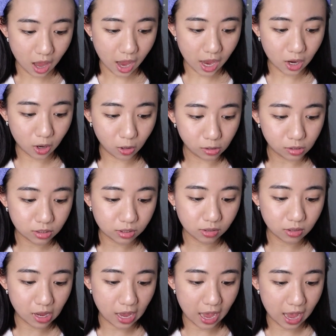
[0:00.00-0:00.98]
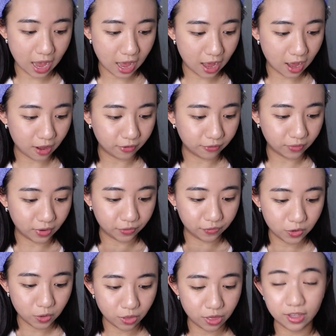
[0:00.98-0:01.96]
I also have
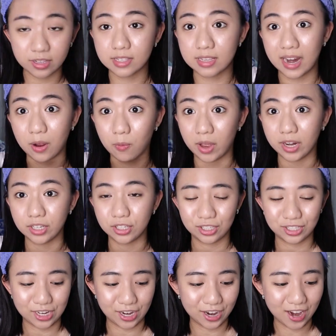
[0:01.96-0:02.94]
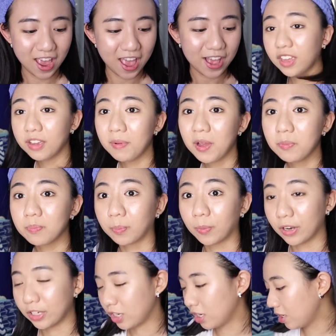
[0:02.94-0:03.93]
a few things that I wanted to share. Think about
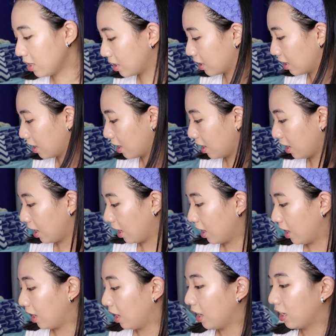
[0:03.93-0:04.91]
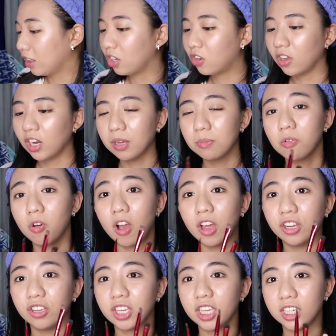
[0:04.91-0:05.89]
brushes. Hindi ko alam
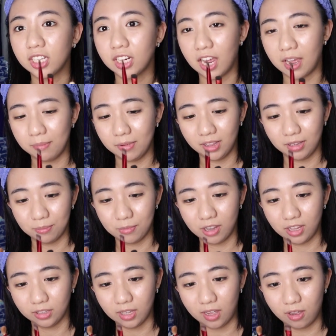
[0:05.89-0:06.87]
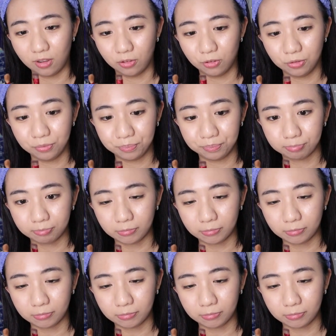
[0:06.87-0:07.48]
kung ano yung ginagamit ng mga tao.